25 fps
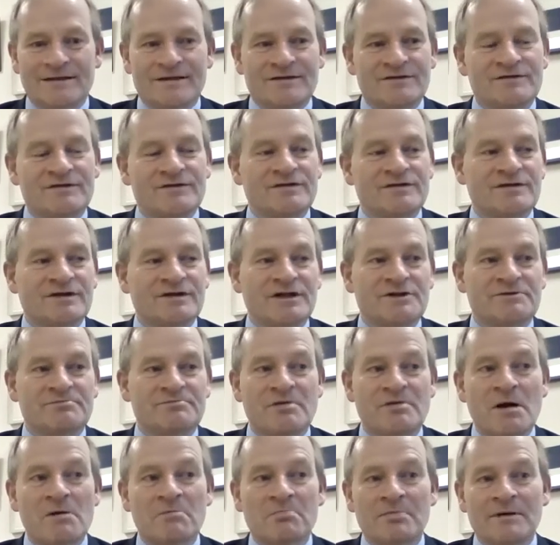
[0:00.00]
And indeed,
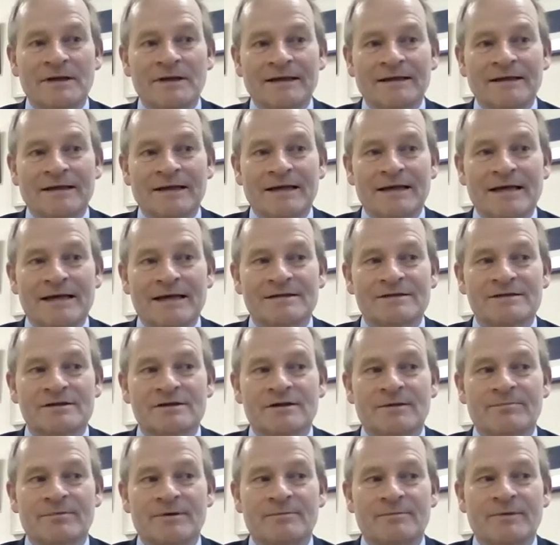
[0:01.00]
probably in the last
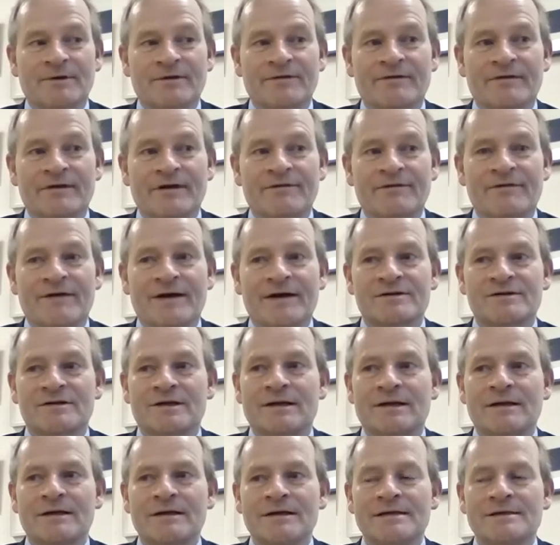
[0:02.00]
couple of months, I've had
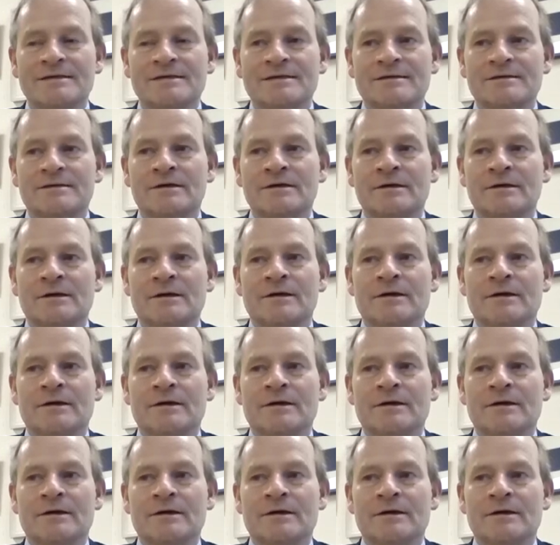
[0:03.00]
at least